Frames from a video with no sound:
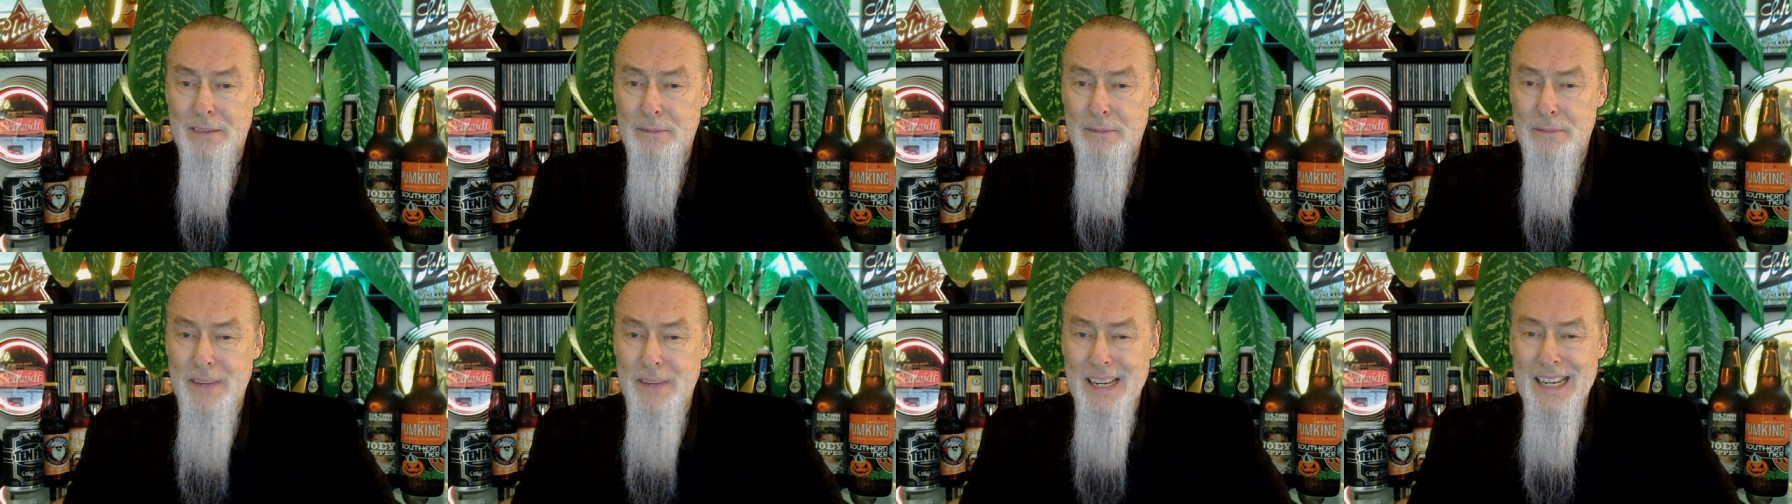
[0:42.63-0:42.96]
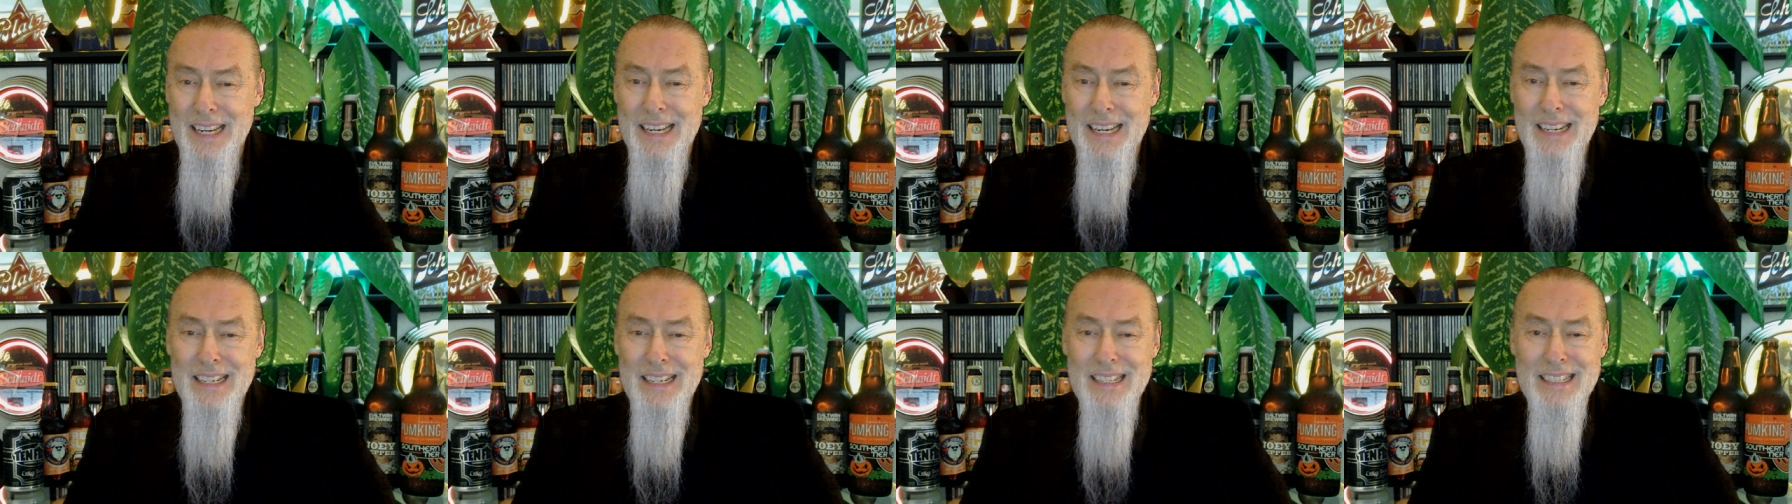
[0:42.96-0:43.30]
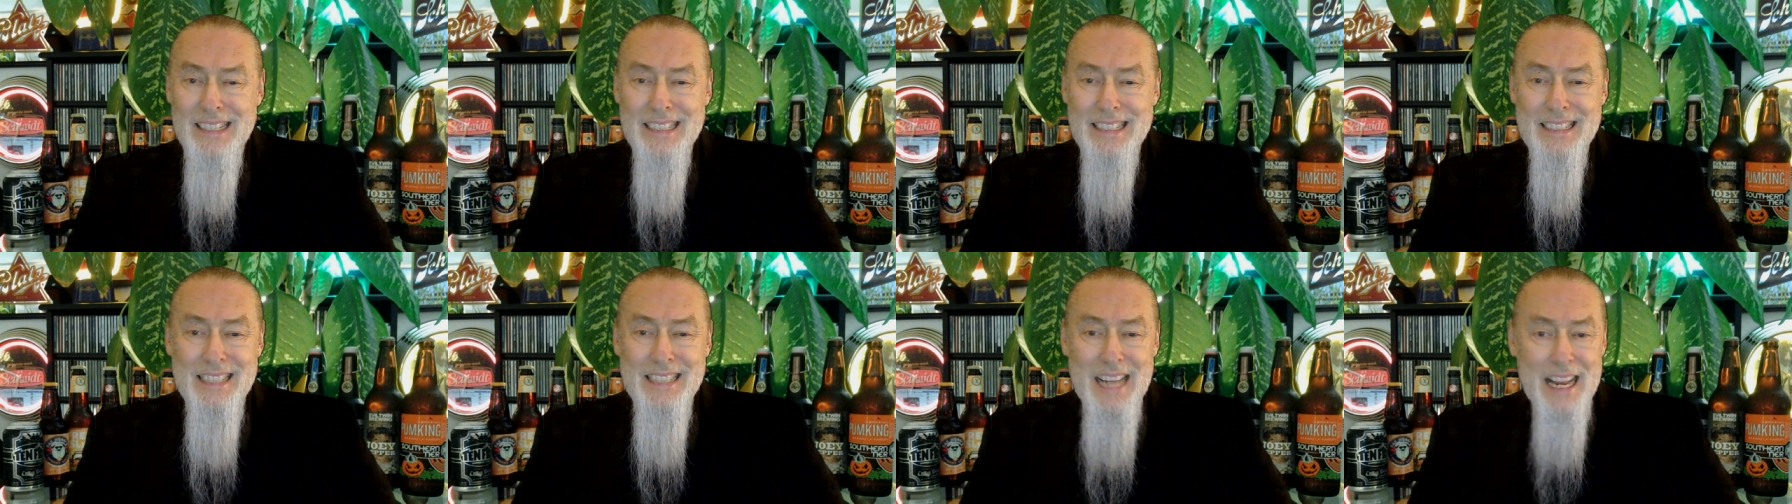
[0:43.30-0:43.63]

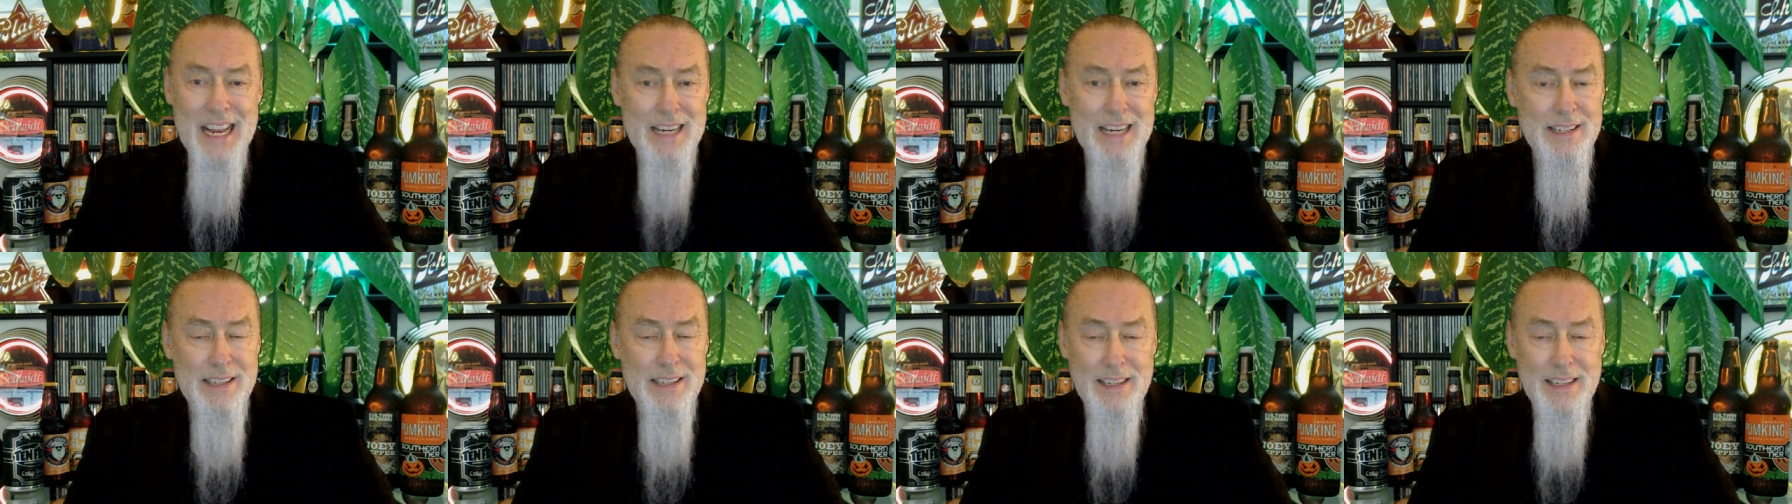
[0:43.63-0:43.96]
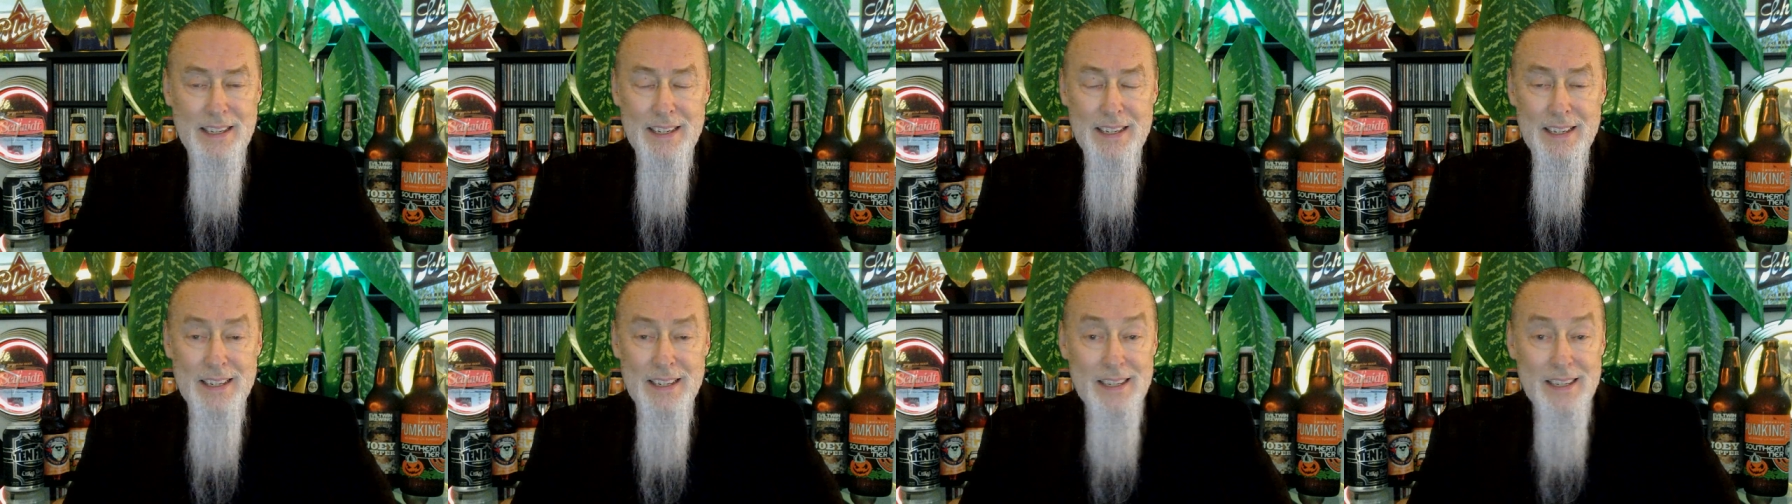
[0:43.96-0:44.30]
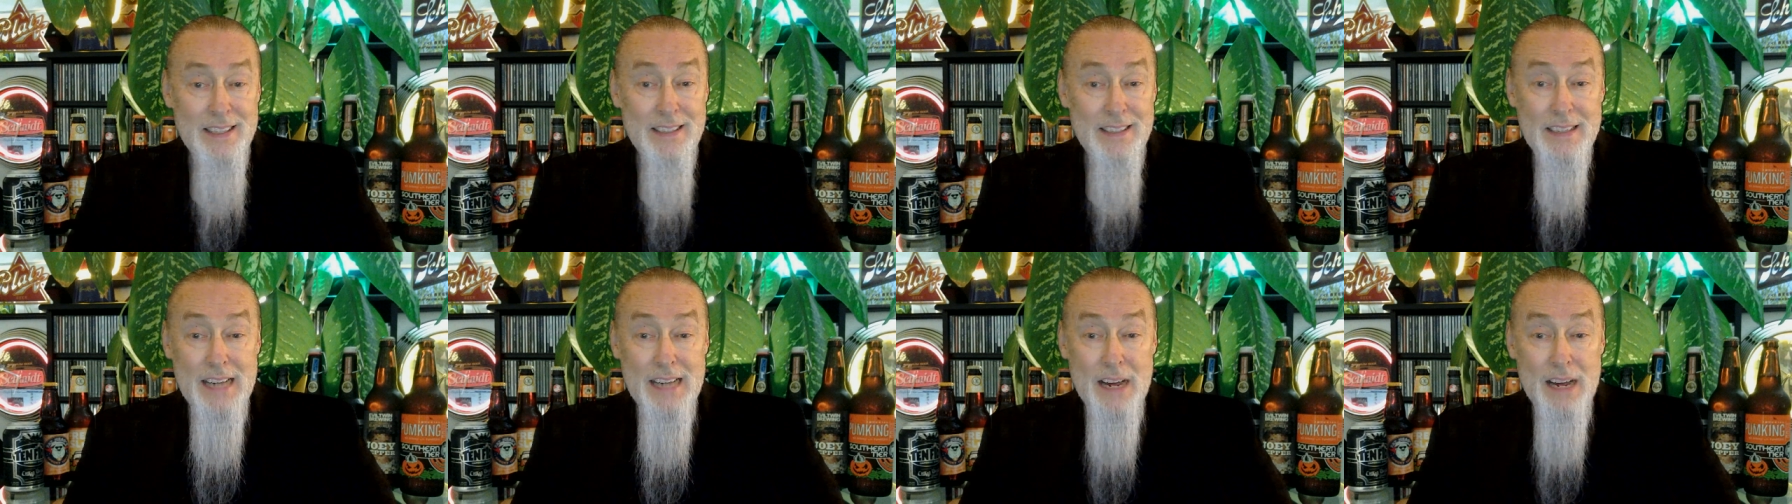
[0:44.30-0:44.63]
Fantastic.
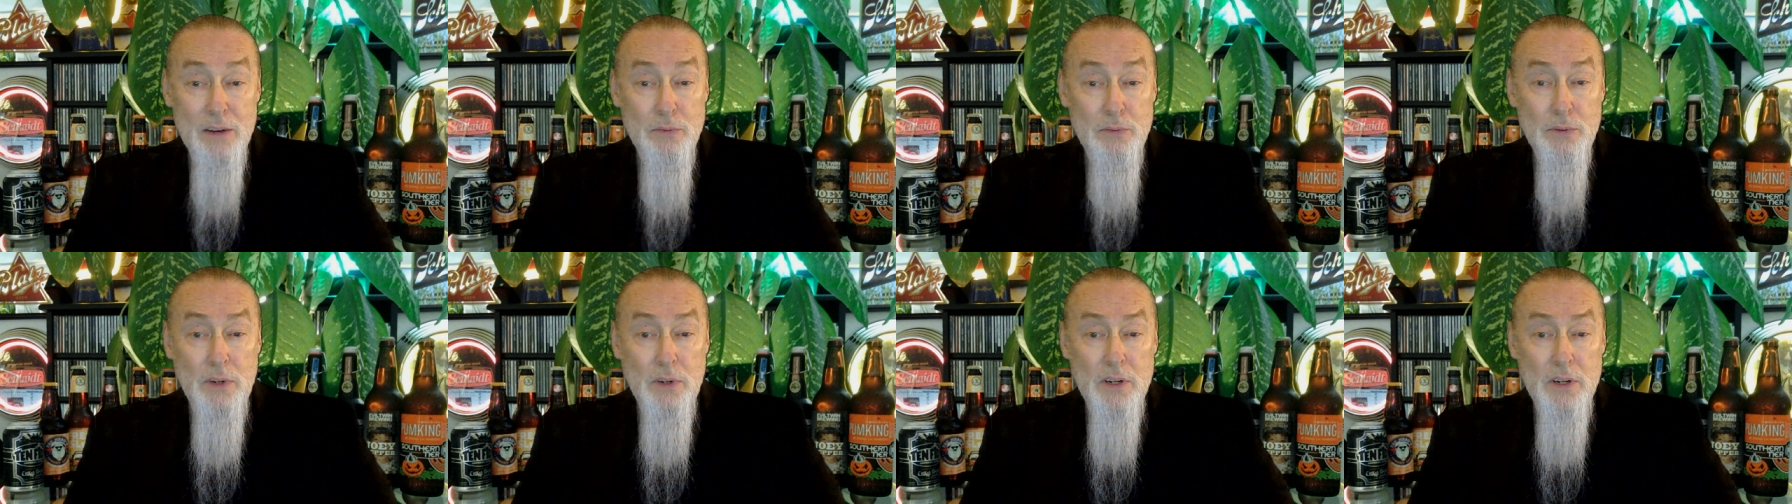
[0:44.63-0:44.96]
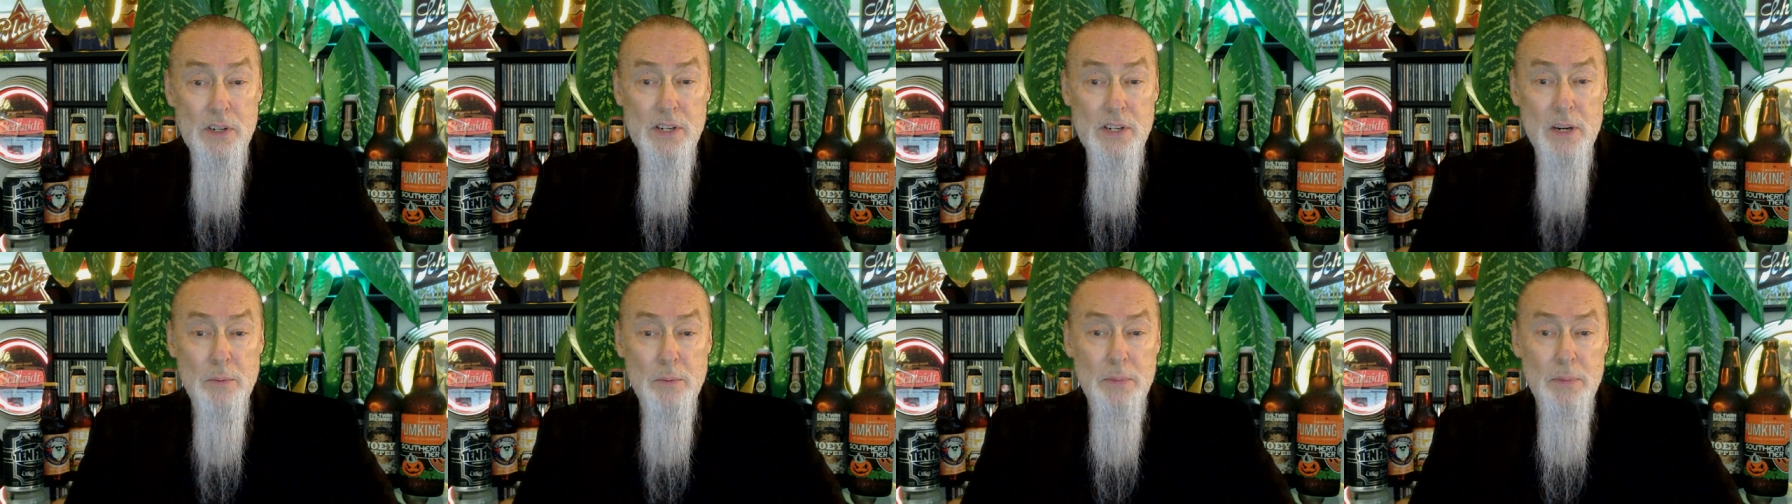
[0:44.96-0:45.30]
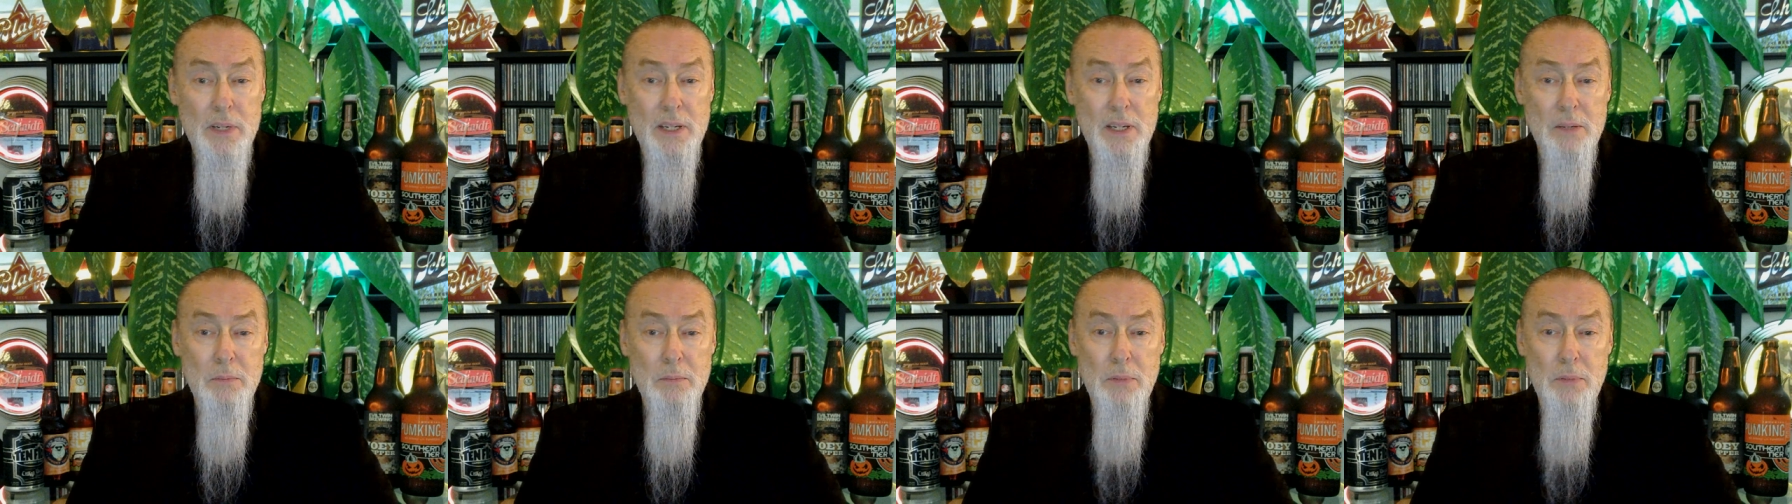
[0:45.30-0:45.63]
Now for our
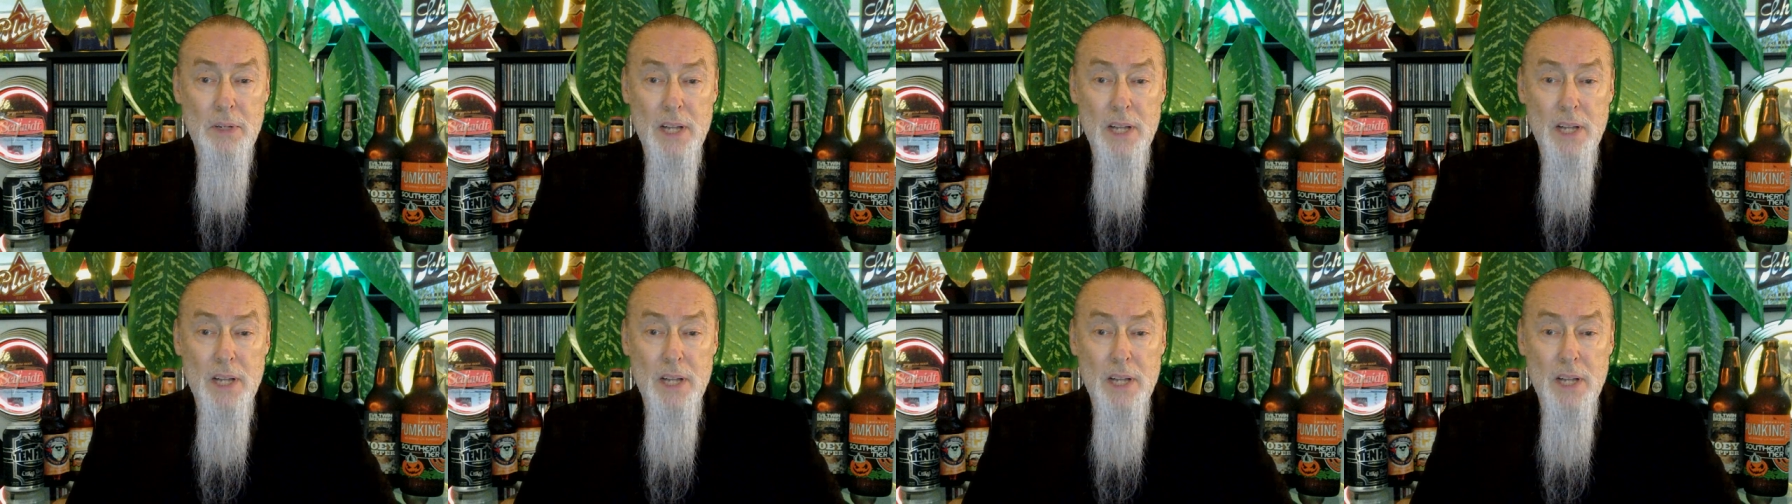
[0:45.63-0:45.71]
sampling